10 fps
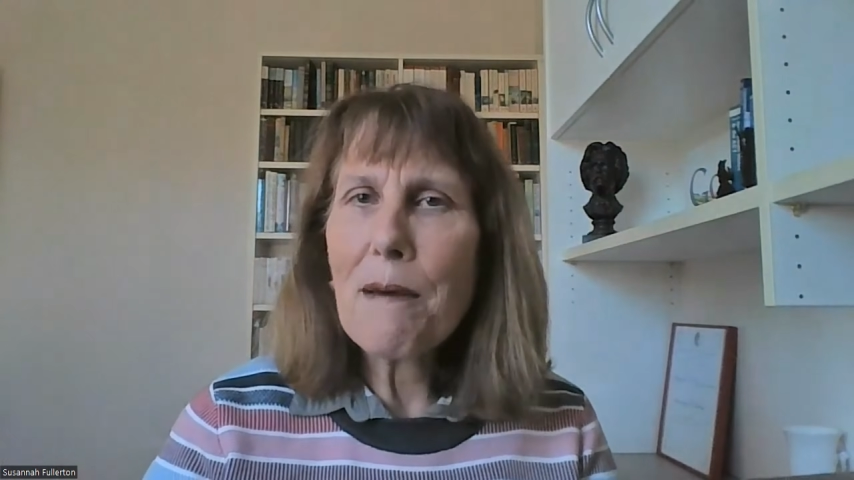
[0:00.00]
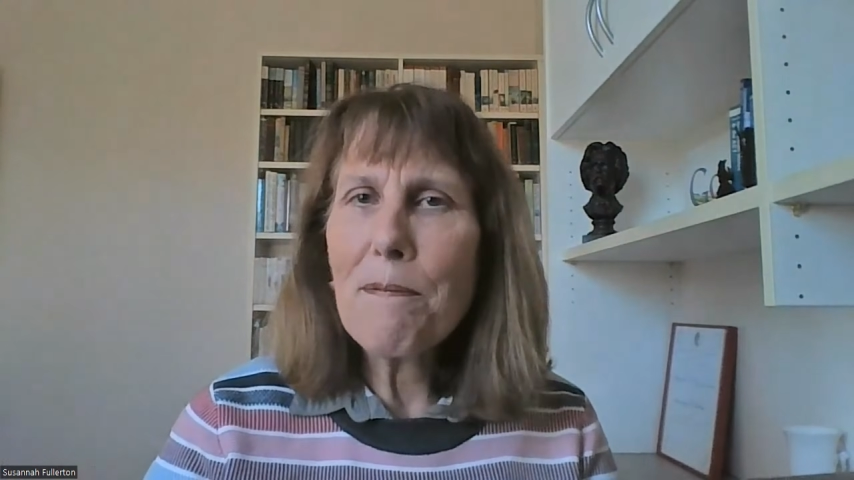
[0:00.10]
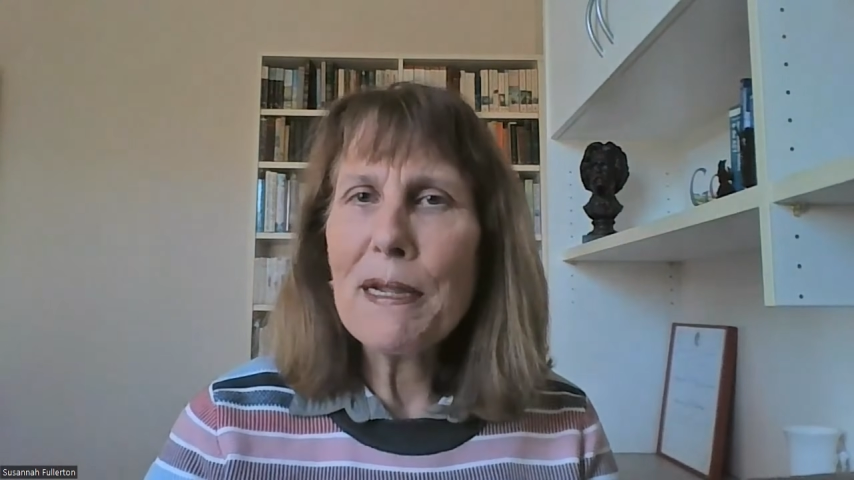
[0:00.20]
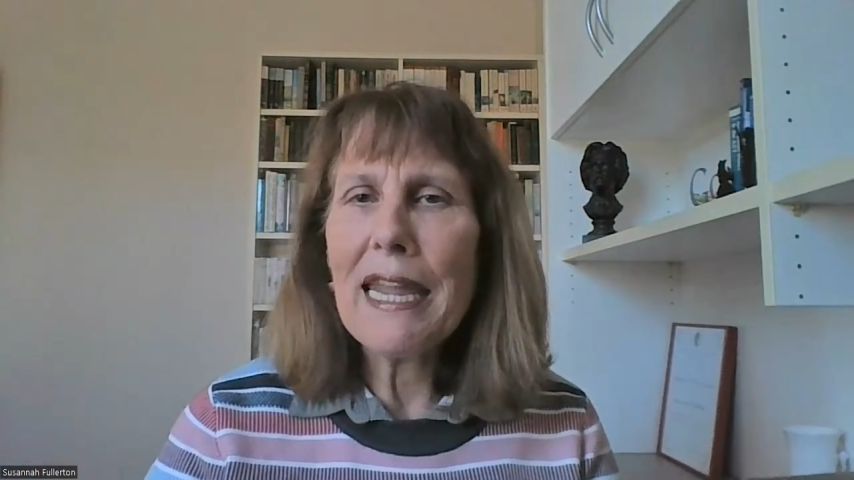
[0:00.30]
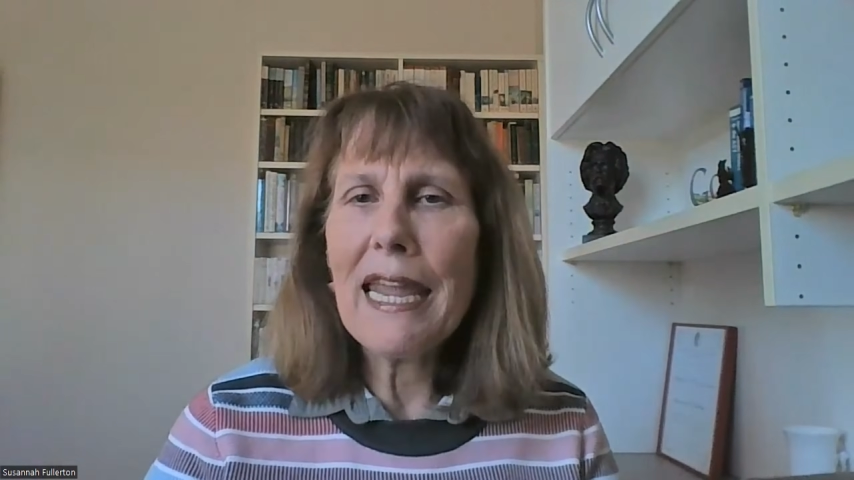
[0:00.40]

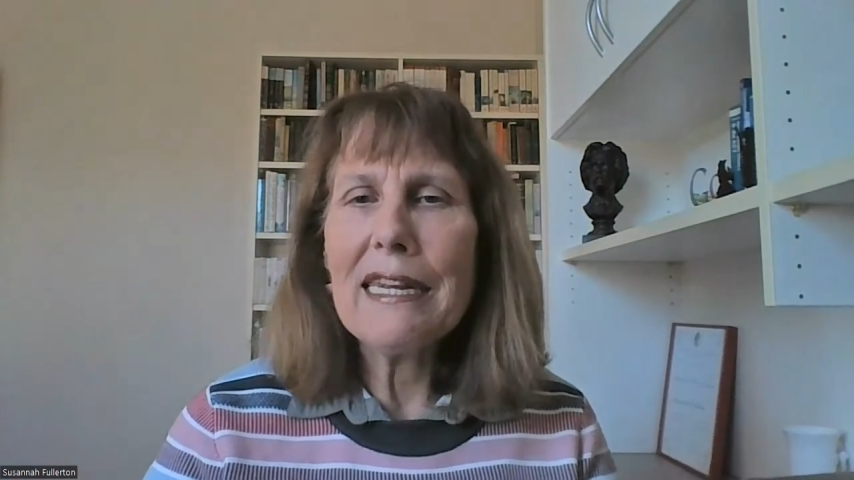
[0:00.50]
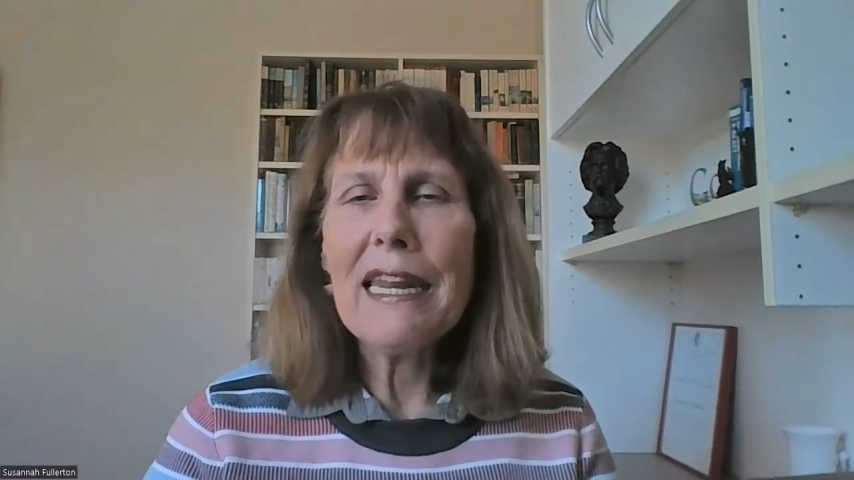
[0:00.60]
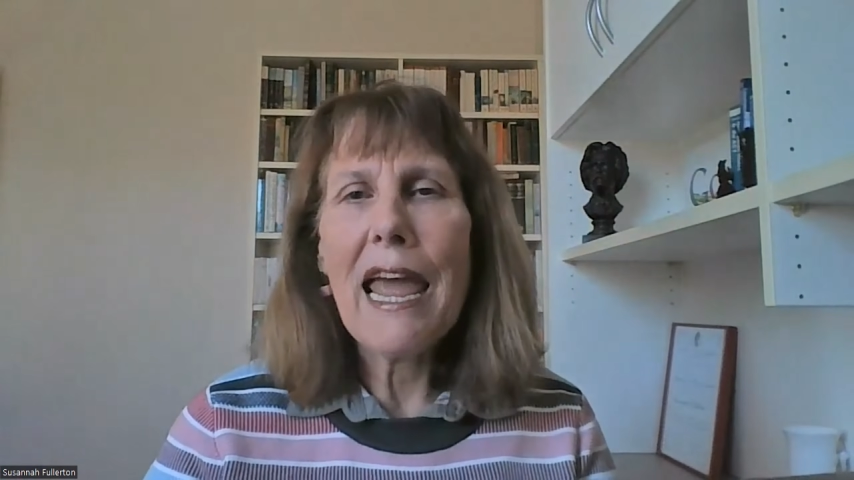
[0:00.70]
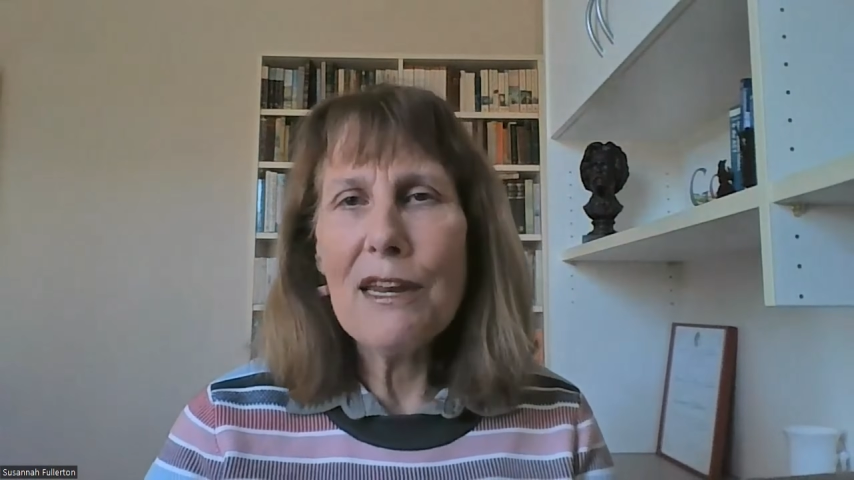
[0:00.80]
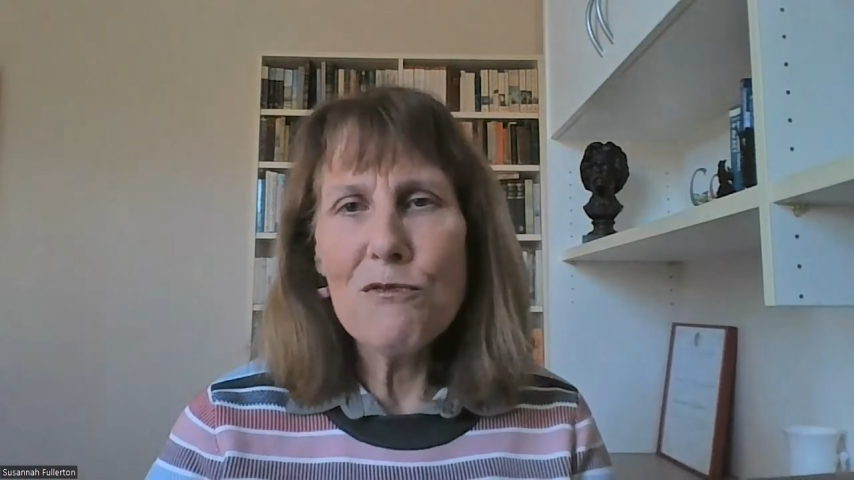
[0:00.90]
up
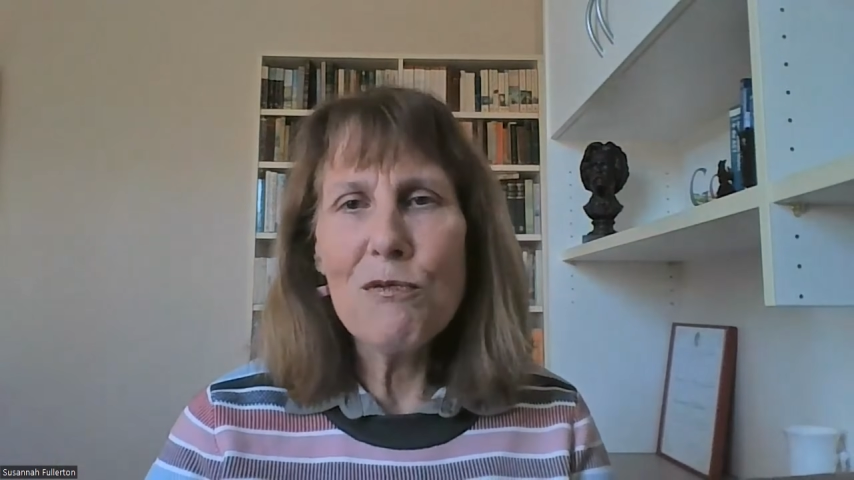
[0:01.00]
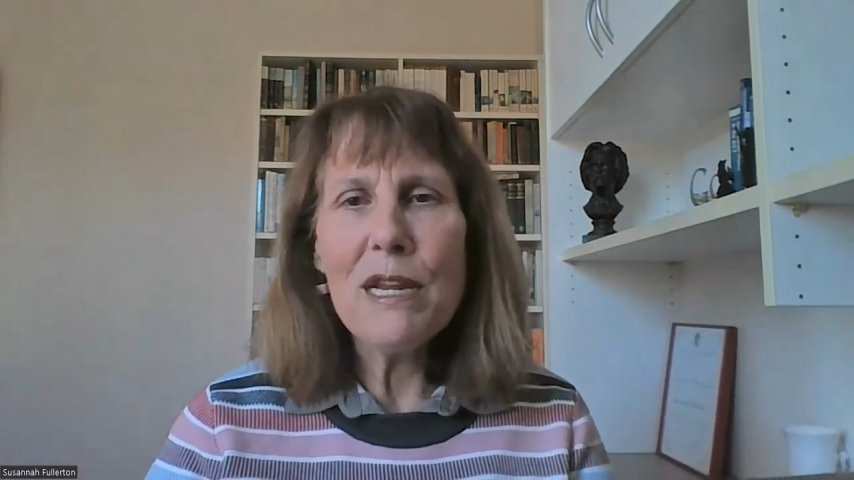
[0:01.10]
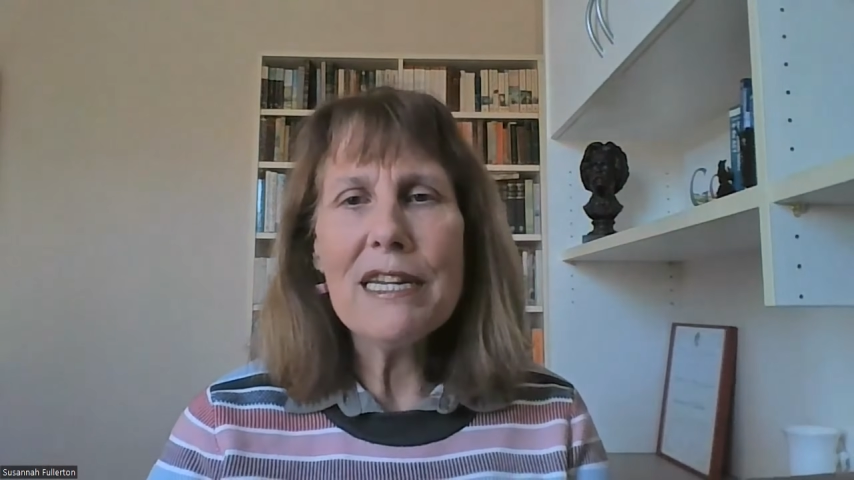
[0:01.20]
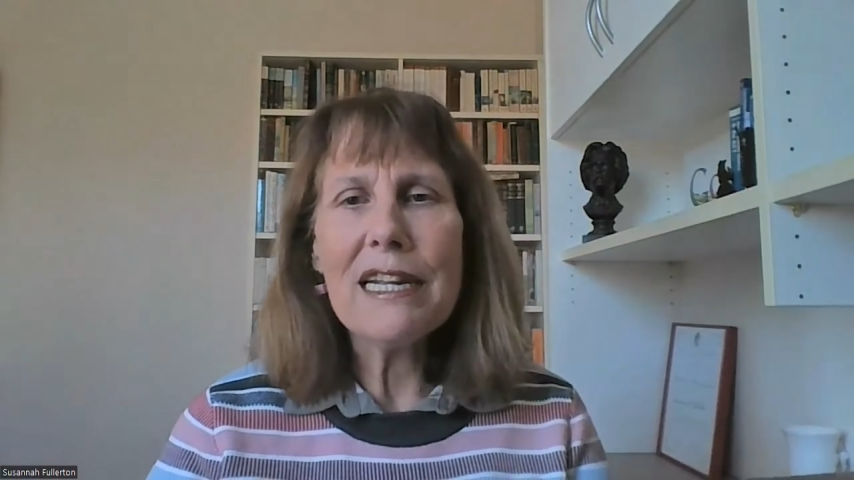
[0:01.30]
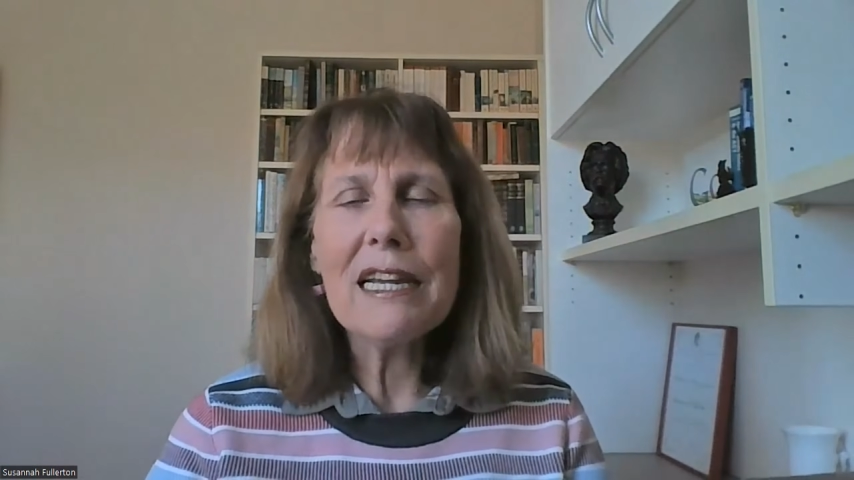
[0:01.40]
again and
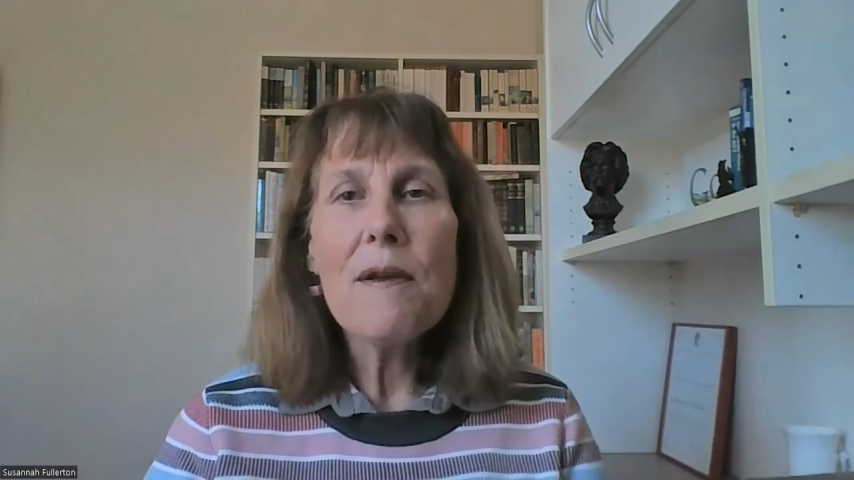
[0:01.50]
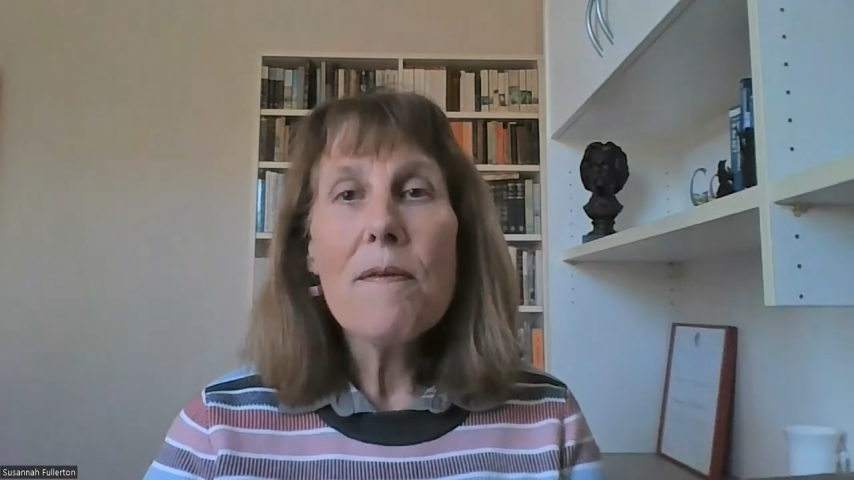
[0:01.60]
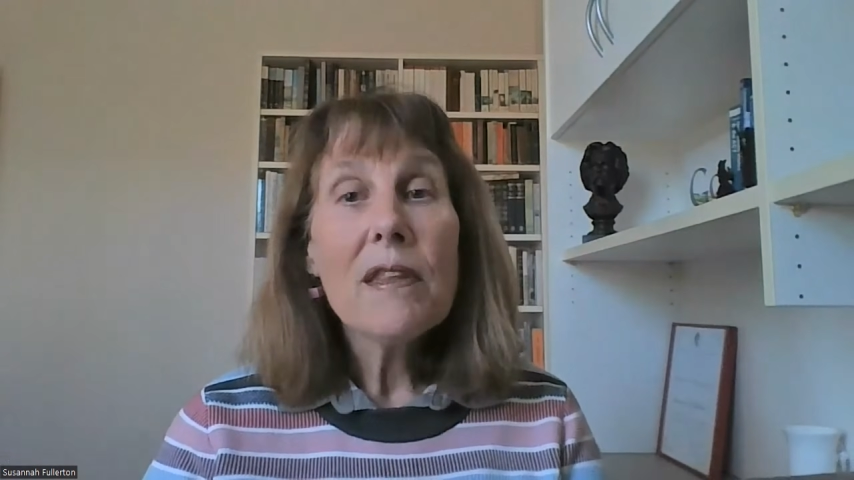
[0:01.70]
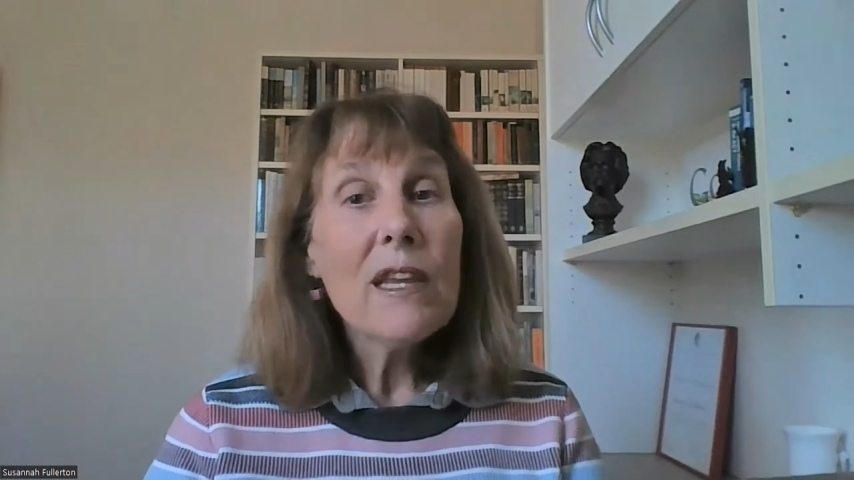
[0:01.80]
reading it.